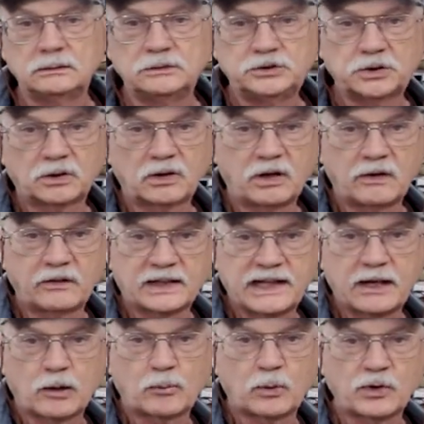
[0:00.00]
drill all the
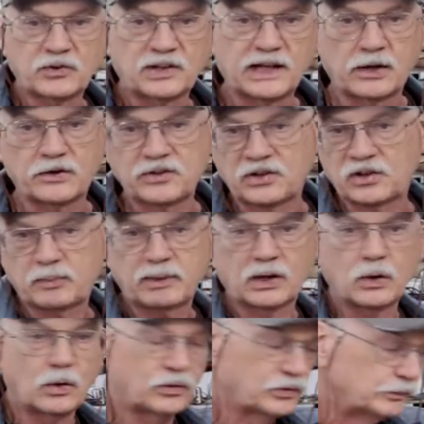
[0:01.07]
counterbores and countersinks in the big
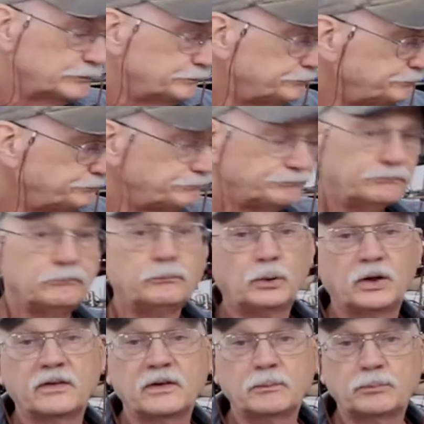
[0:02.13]
holes.
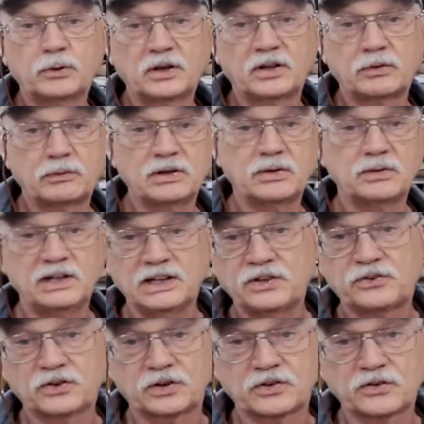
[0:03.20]
Put in the put in the, re the
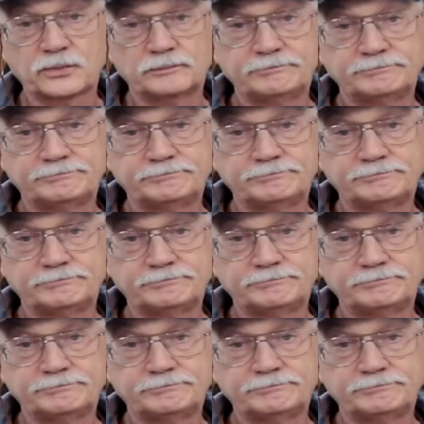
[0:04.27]
inserts.